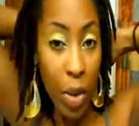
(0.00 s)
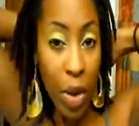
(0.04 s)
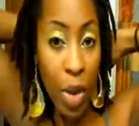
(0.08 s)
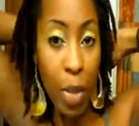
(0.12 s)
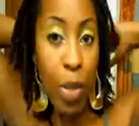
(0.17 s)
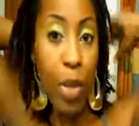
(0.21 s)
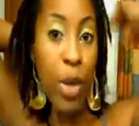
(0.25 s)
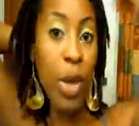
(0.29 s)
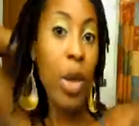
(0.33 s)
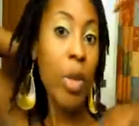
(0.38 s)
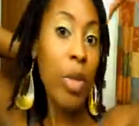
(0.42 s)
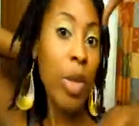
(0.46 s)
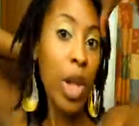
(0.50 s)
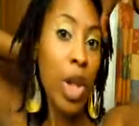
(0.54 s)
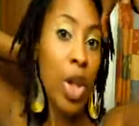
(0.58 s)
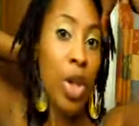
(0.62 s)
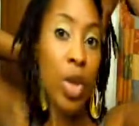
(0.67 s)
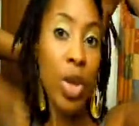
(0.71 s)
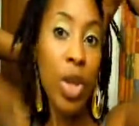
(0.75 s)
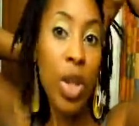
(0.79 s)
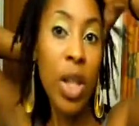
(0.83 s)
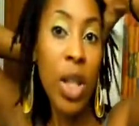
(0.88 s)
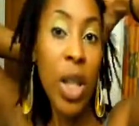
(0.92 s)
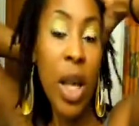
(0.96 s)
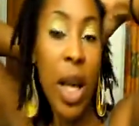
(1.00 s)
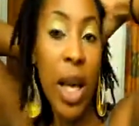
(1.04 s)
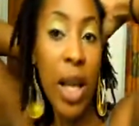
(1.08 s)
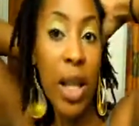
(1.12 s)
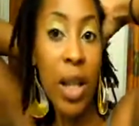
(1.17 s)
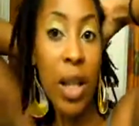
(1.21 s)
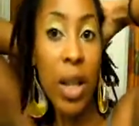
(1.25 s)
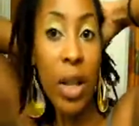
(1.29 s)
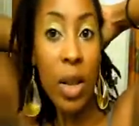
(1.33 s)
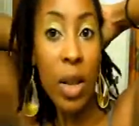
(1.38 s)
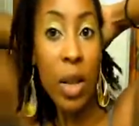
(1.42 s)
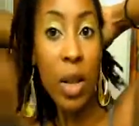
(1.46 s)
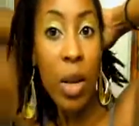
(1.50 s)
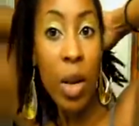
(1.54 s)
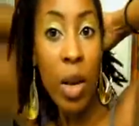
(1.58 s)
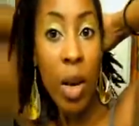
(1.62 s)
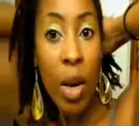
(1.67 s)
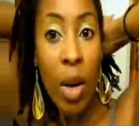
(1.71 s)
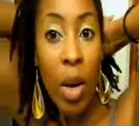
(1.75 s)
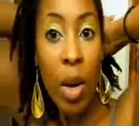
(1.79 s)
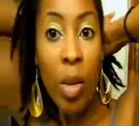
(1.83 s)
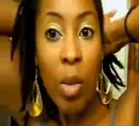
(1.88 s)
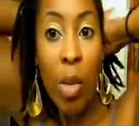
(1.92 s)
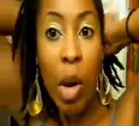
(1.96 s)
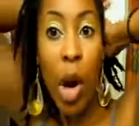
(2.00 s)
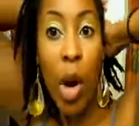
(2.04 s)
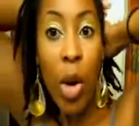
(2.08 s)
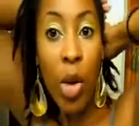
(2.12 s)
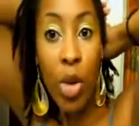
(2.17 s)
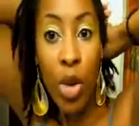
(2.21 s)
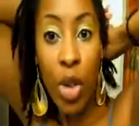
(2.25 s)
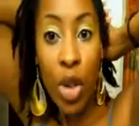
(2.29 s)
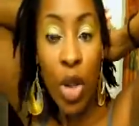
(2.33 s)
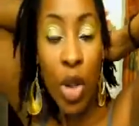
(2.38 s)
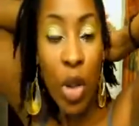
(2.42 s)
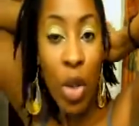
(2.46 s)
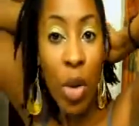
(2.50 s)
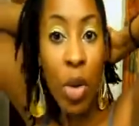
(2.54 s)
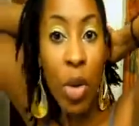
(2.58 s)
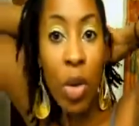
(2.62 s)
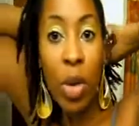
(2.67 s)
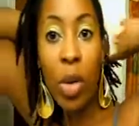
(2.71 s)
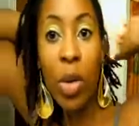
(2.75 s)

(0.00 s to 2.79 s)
was pretty much you just had to post,